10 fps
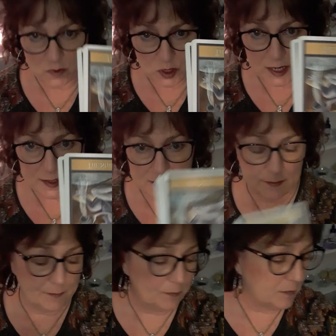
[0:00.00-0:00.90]
Trust.
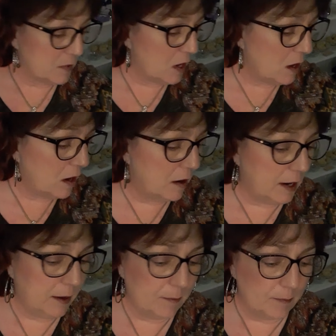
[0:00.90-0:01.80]
All
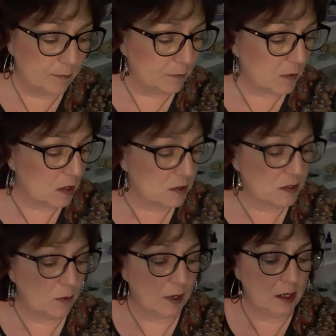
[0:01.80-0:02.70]
right.
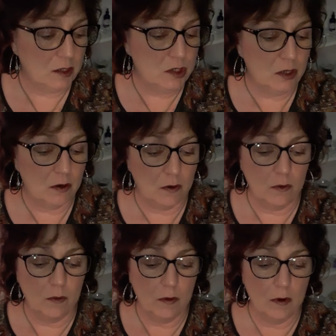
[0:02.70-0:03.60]
So we're going to
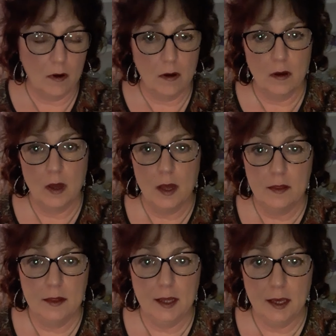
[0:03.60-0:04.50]
do
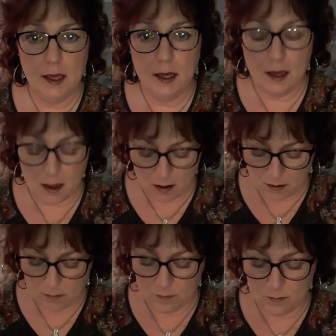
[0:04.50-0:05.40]
the
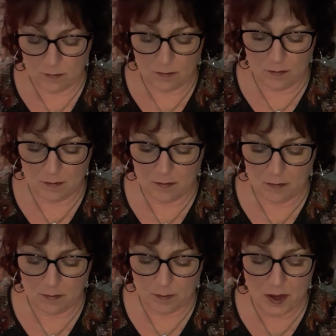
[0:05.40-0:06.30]
um,
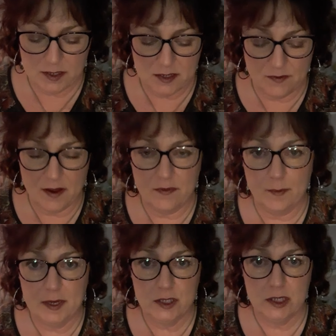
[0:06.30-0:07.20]
positive
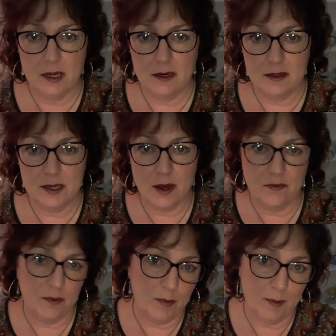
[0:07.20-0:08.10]
affirmation out of the
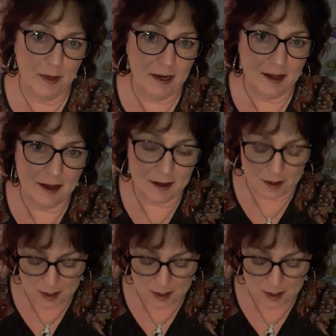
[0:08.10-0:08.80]
Dolphin Mermaid deck.